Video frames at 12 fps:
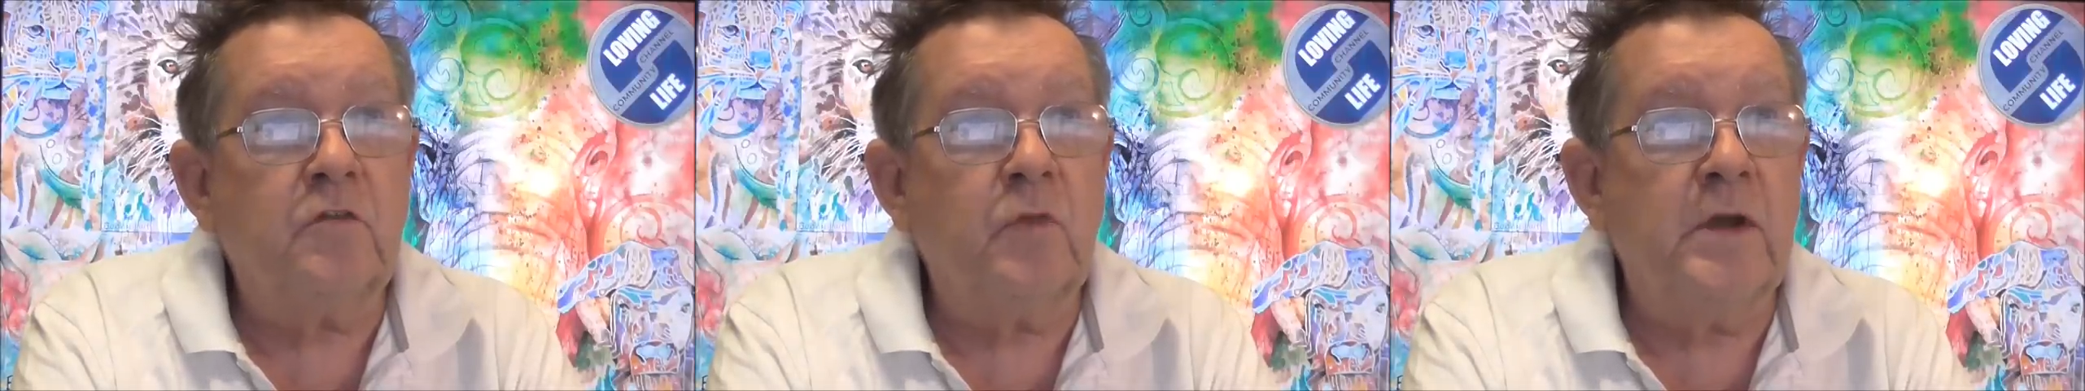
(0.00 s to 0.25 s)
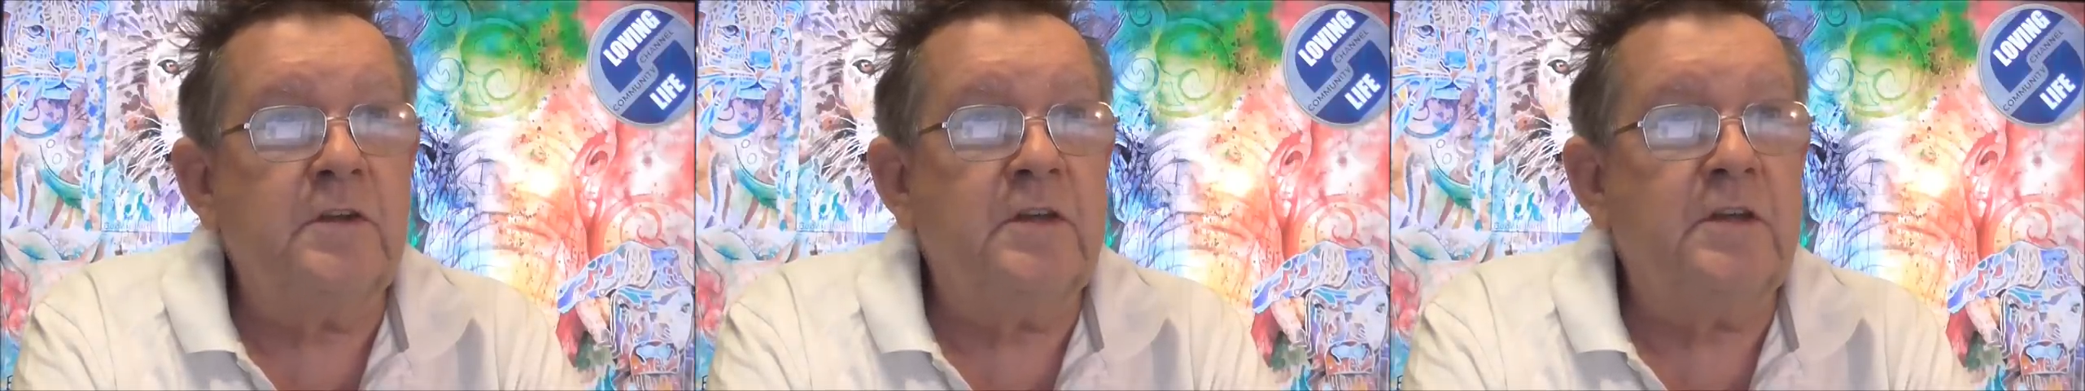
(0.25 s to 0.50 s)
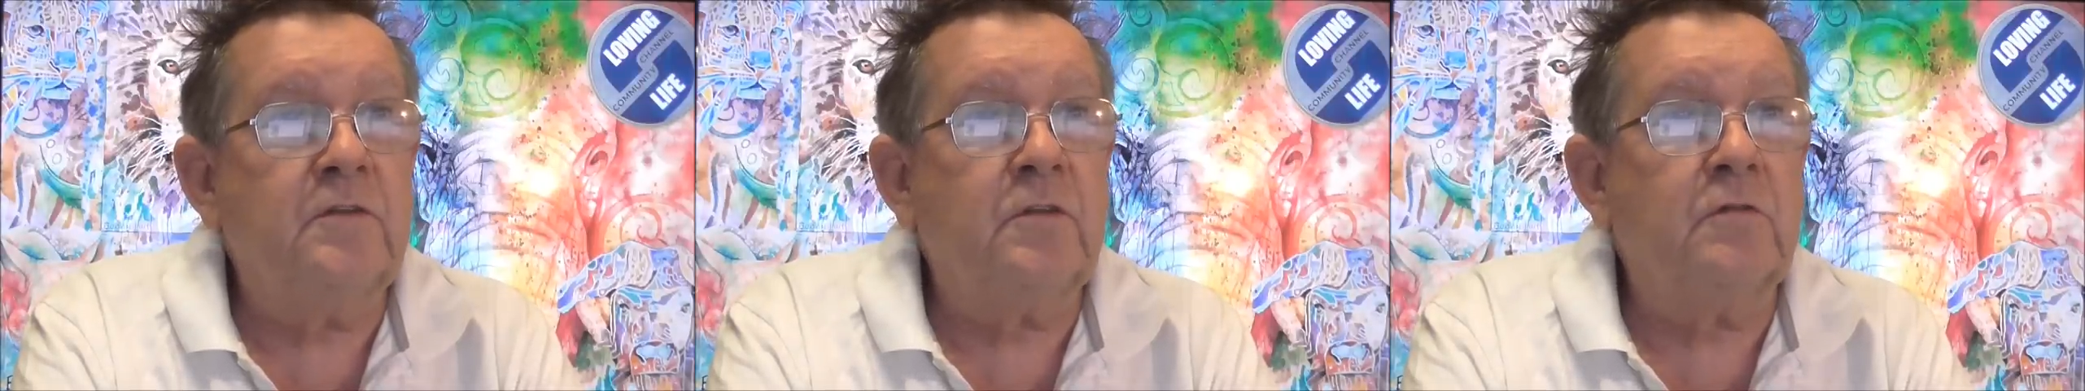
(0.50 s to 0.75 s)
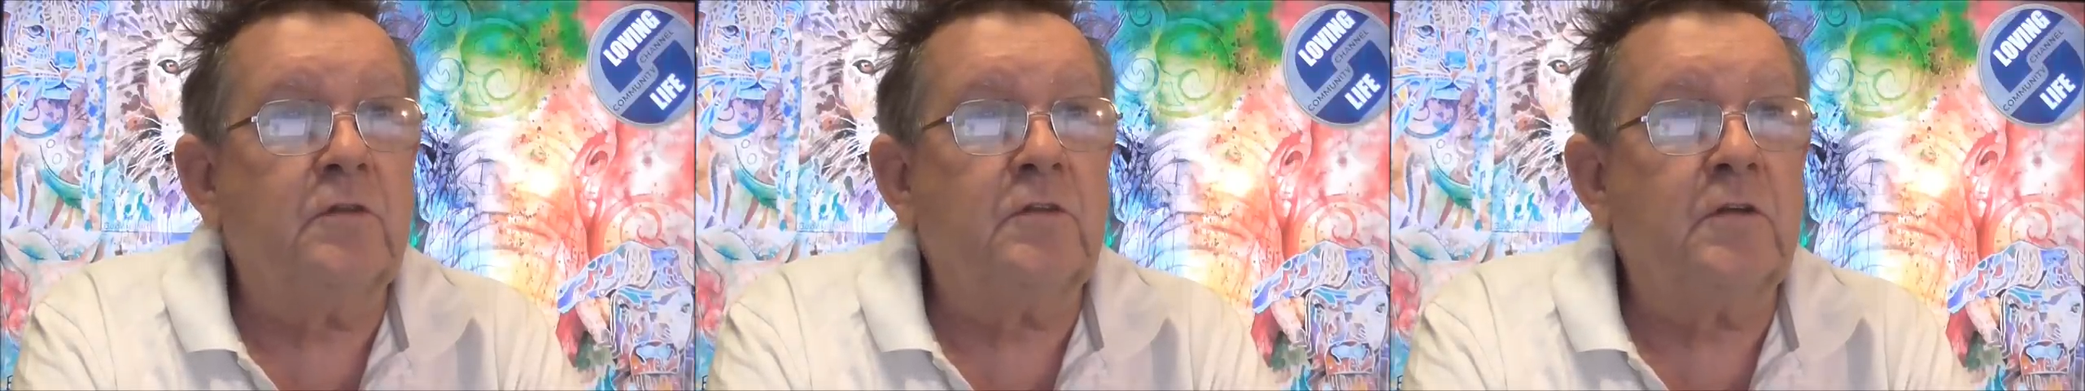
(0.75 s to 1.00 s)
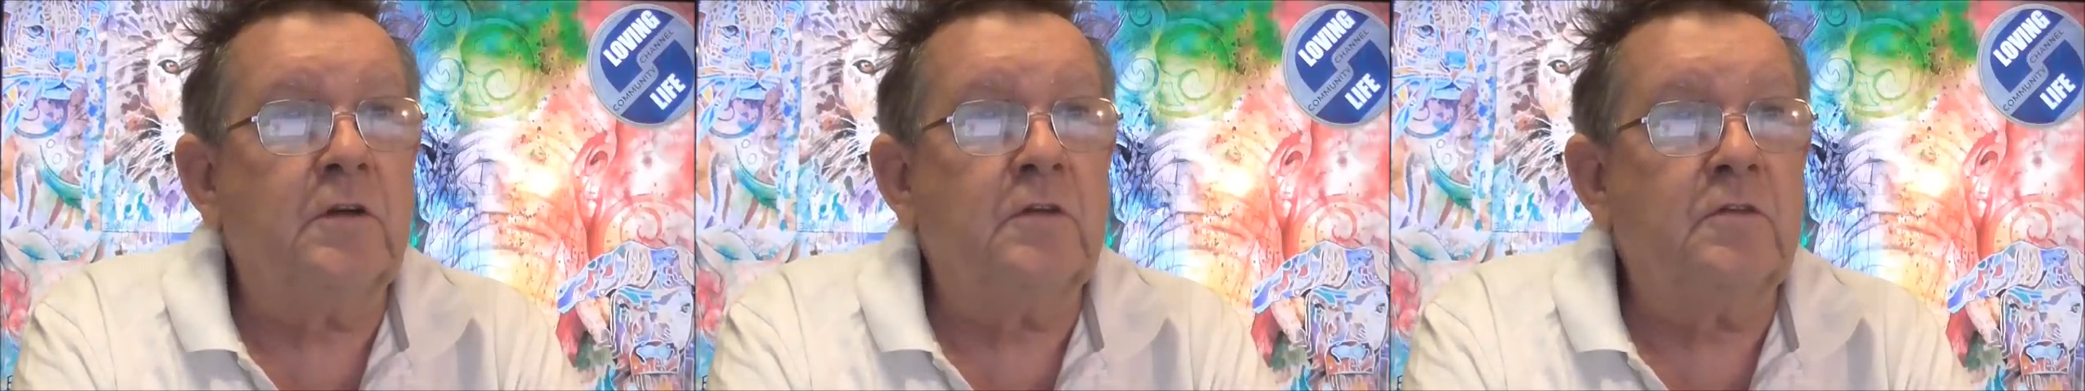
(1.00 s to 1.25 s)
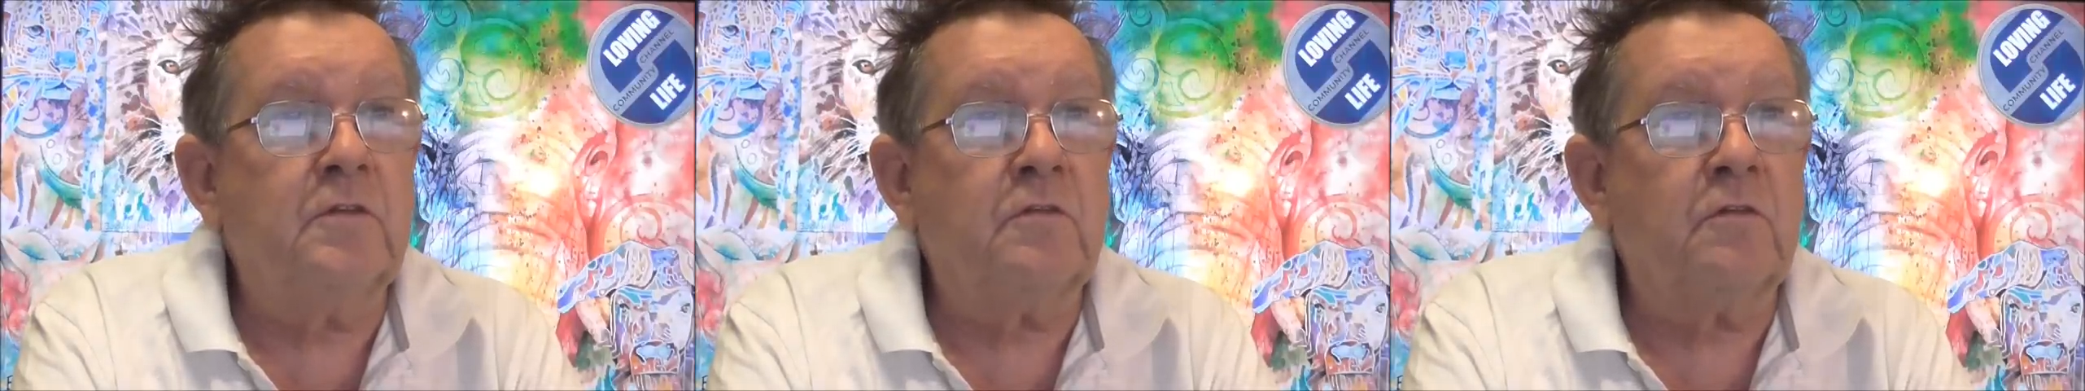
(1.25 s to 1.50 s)
20s who
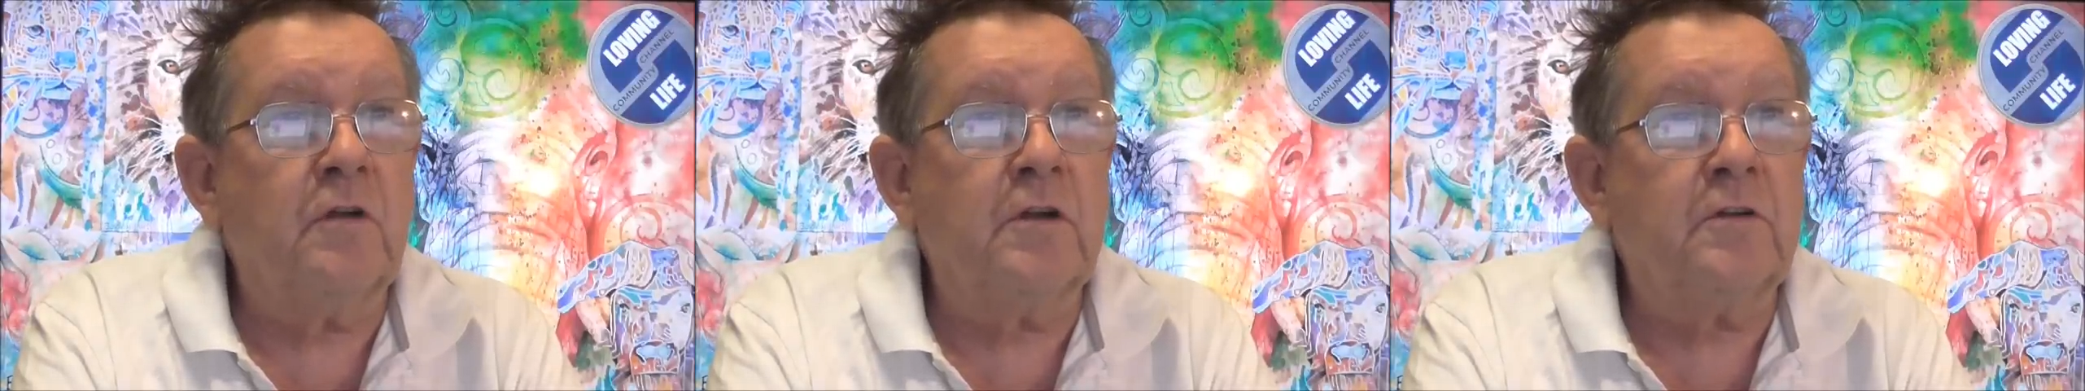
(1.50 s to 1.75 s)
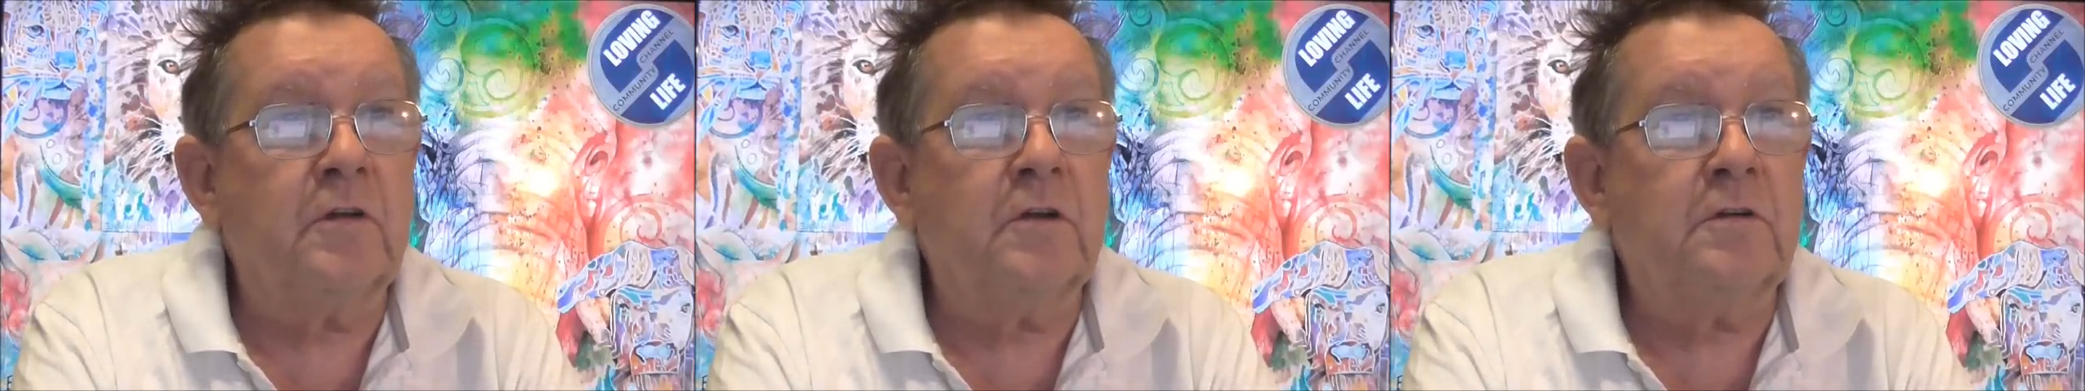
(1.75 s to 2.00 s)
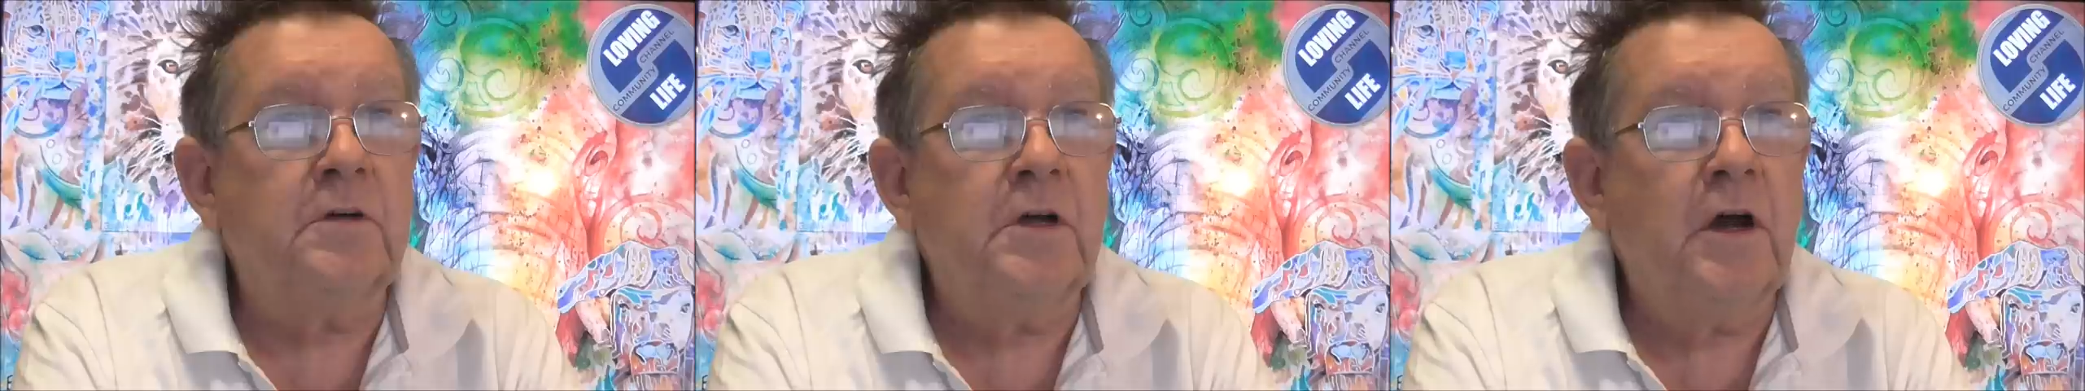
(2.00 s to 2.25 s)
returned to Toronto